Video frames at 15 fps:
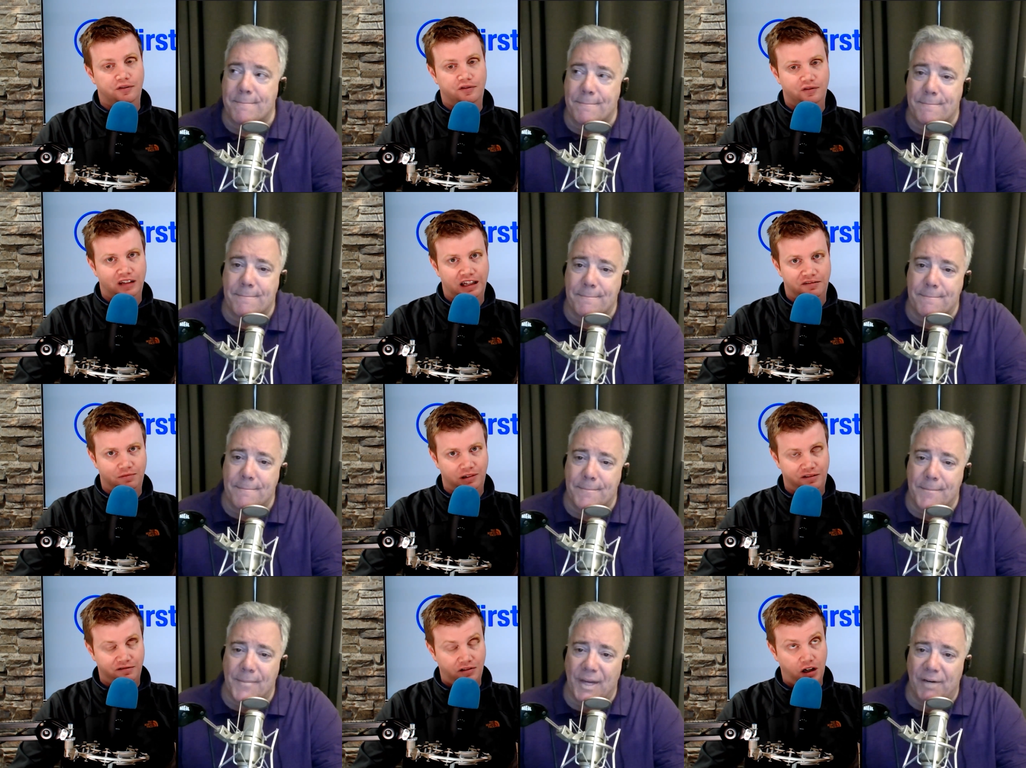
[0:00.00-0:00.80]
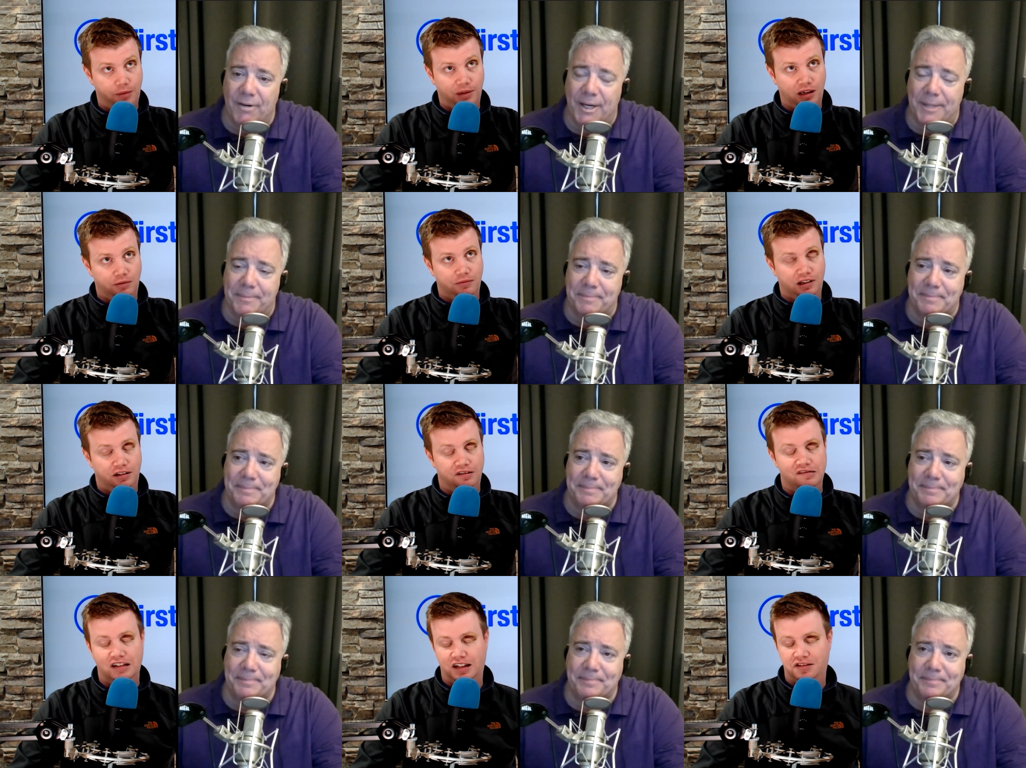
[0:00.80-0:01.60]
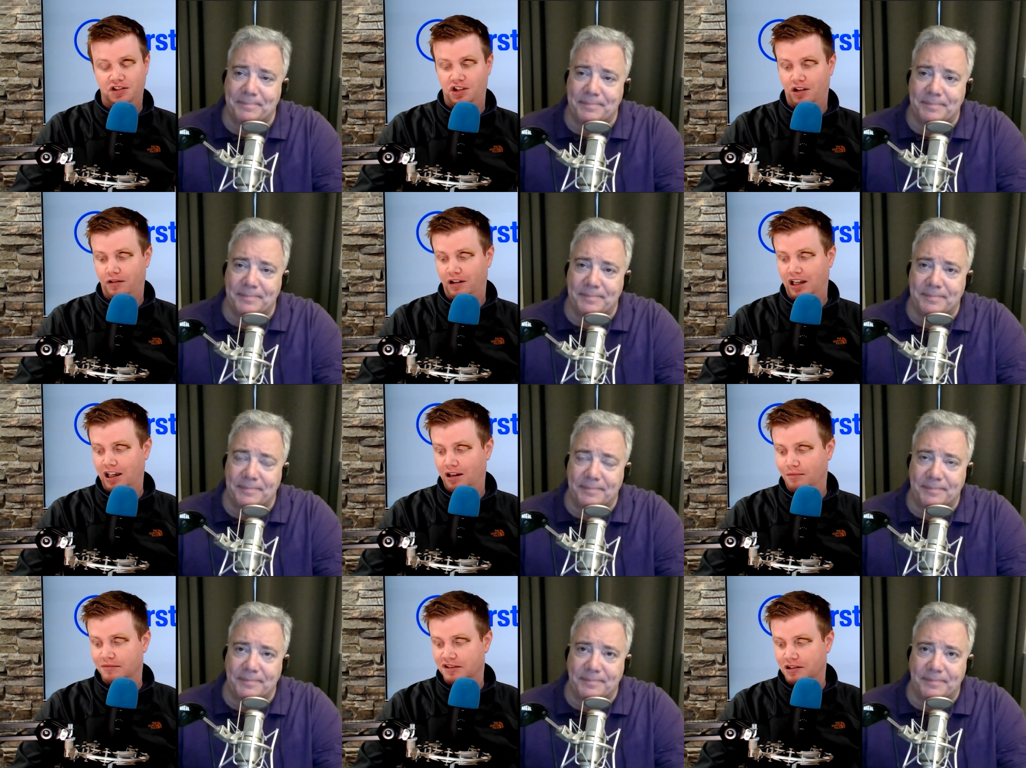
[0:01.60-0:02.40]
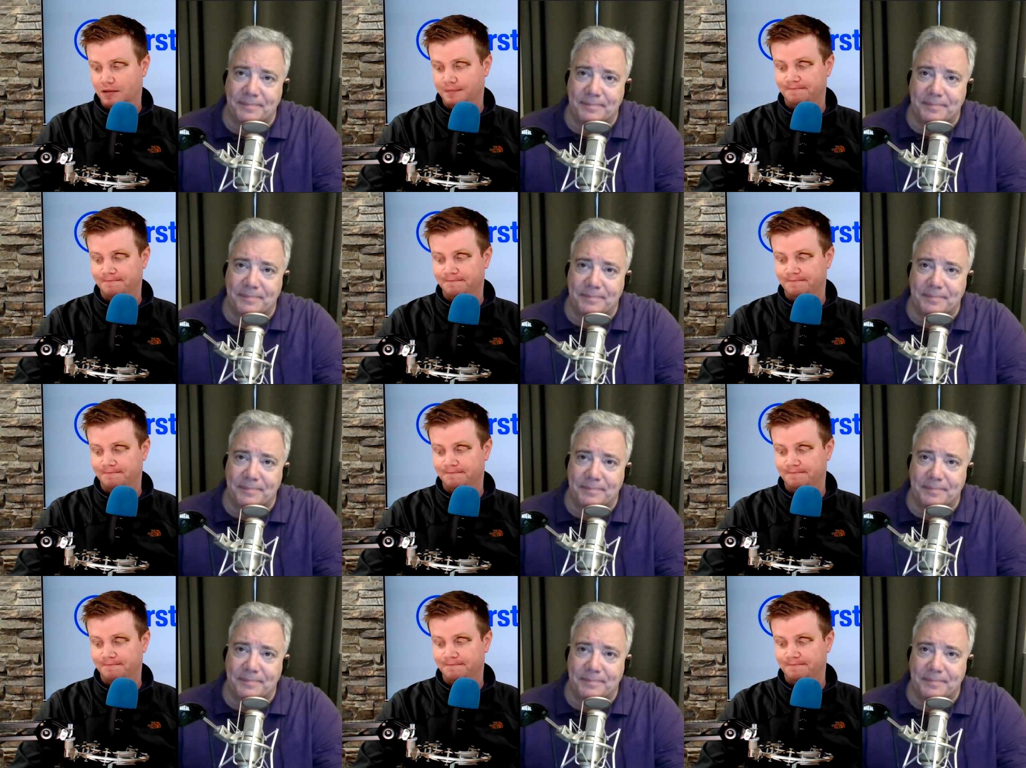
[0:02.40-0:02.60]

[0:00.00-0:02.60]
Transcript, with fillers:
Speaker 1: That's what's coming right. with this next gen game. So